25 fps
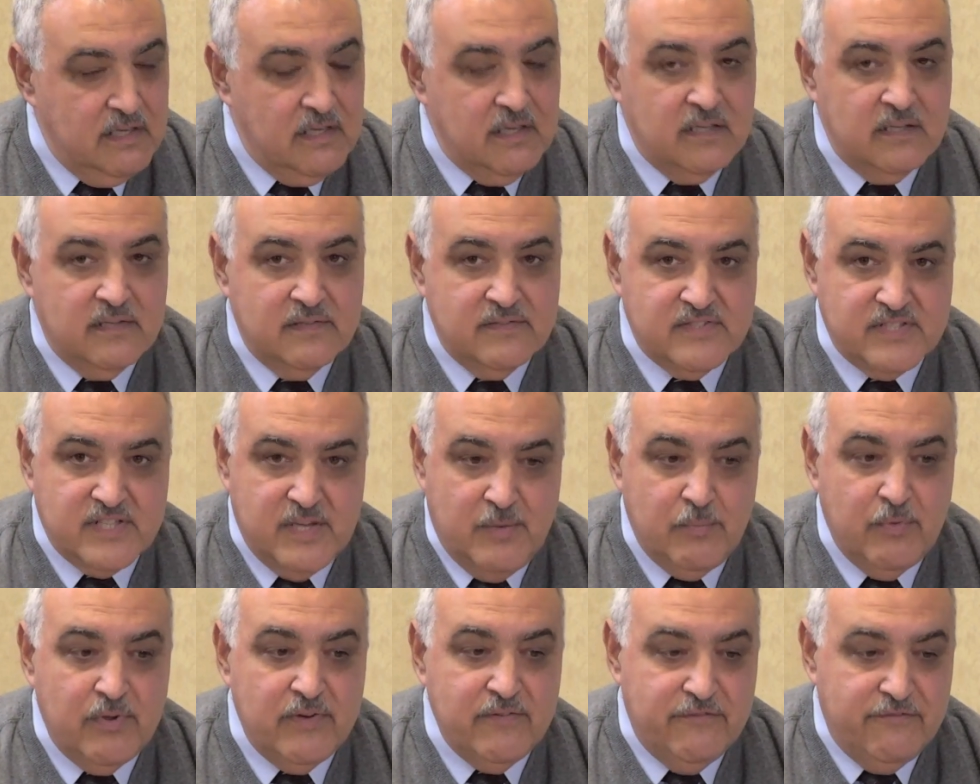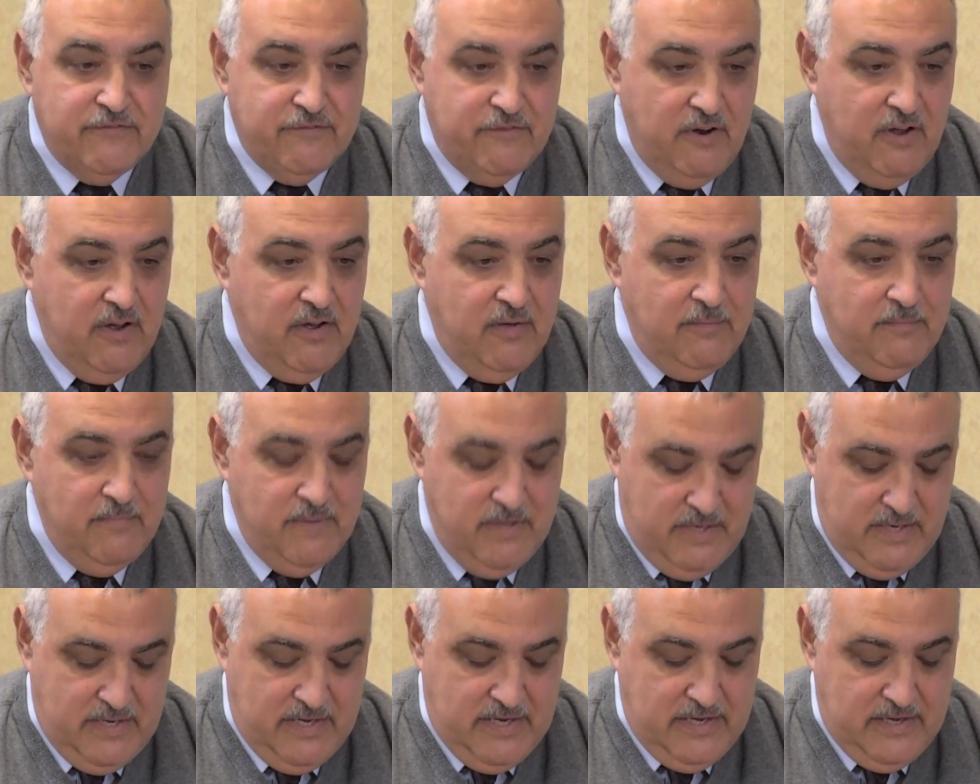someone from
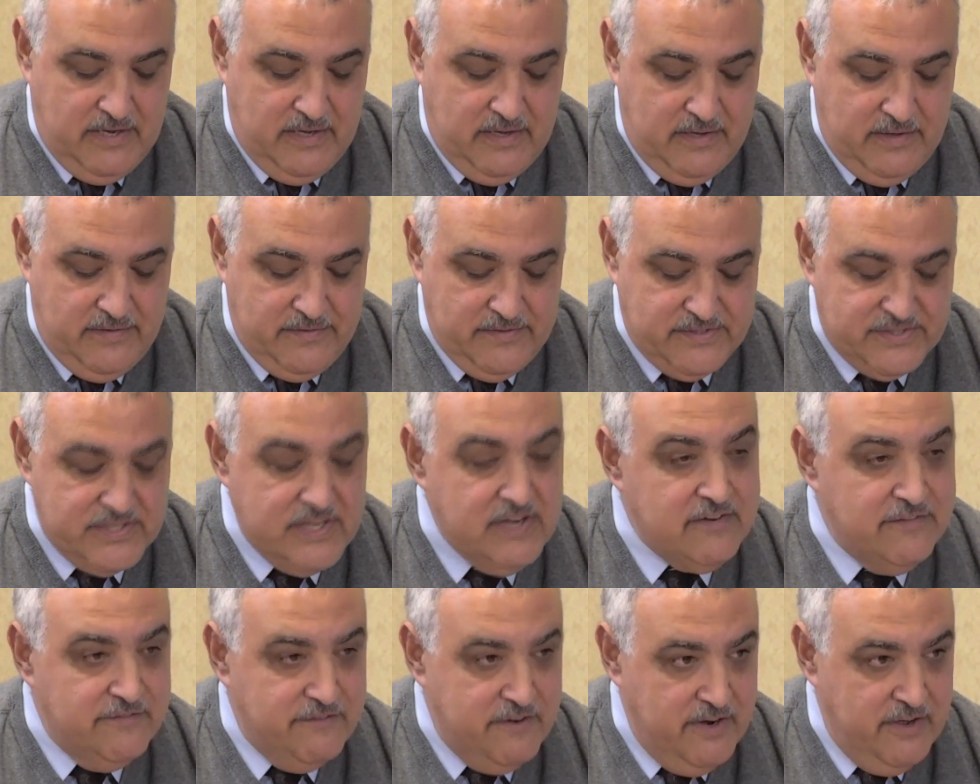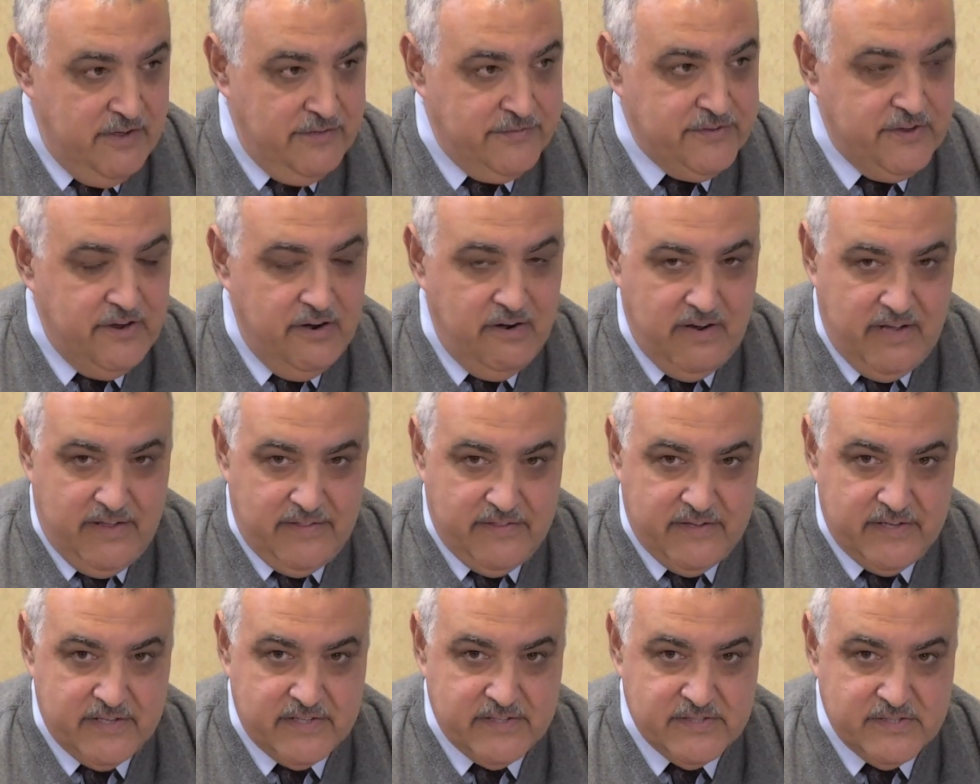the Center for Healthcare
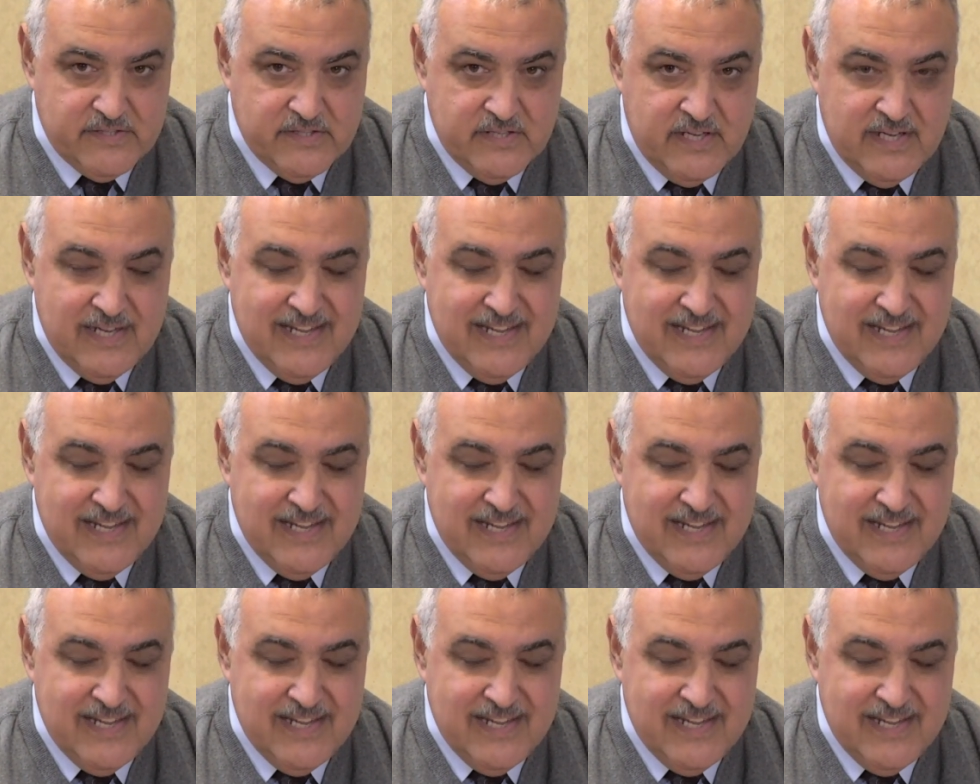Ethics,